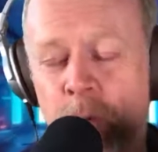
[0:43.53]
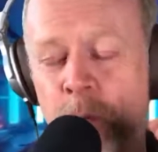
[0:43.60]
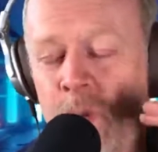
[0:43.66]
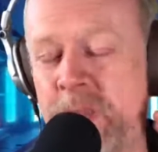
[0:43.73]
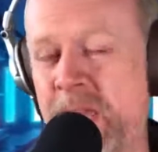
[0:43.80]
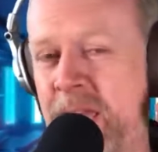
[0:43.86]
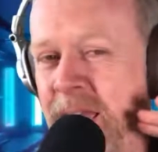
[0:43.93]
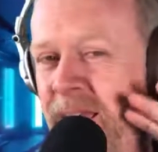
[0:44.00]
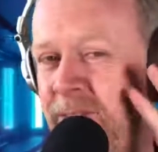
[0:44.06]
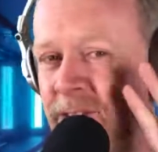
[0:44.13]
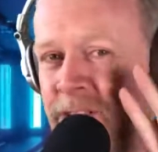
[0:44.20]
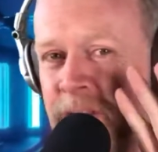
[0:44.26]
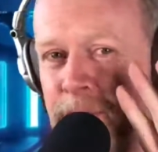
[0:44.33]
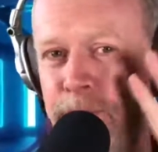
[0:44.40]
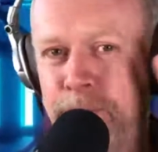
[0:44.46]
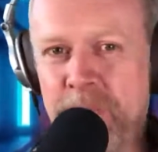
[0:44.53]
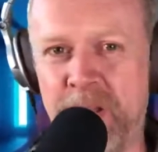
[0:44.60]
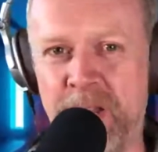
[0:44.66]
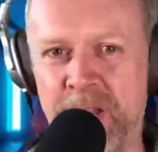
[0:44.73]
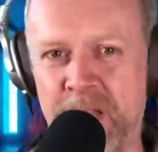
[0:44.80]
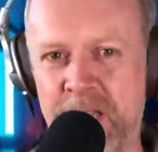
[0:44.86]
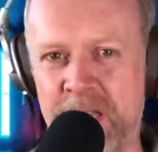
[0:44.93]
without having to
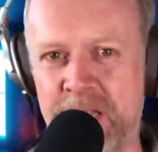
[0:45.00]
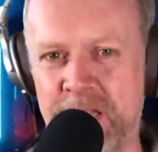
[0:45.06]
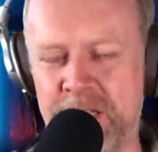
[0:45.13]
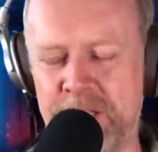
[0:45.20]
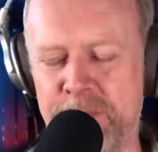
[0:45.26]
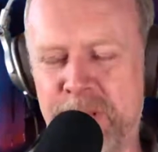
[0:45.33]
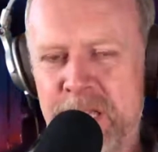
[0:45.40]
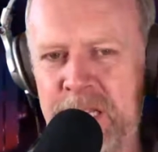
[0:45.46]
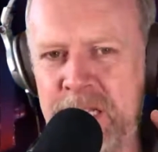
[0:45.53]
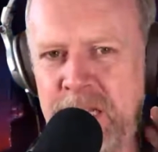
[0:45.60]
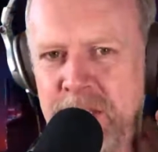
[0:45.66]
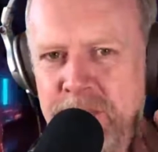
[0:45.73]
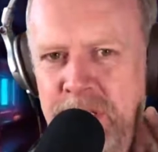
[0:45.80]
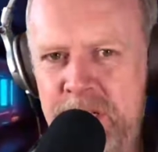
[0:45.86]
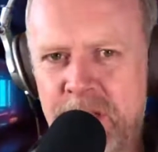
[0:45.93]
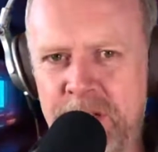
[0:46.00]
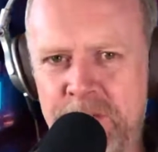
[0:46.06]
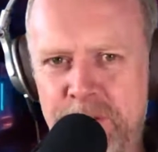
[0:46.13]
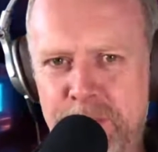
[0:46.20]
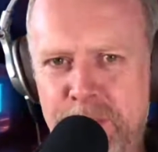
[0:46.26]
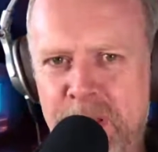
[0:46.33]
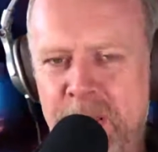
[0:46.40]
buy a domain name, you don't have
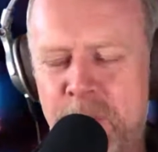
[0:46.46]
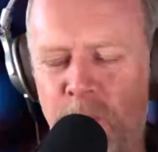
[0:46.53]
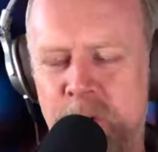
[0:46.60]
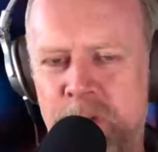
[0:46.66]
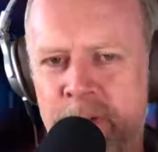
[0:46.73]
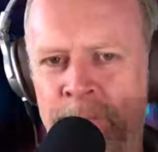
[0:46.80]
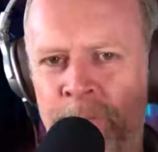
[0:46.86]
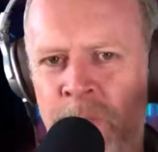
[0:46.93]
to buy one.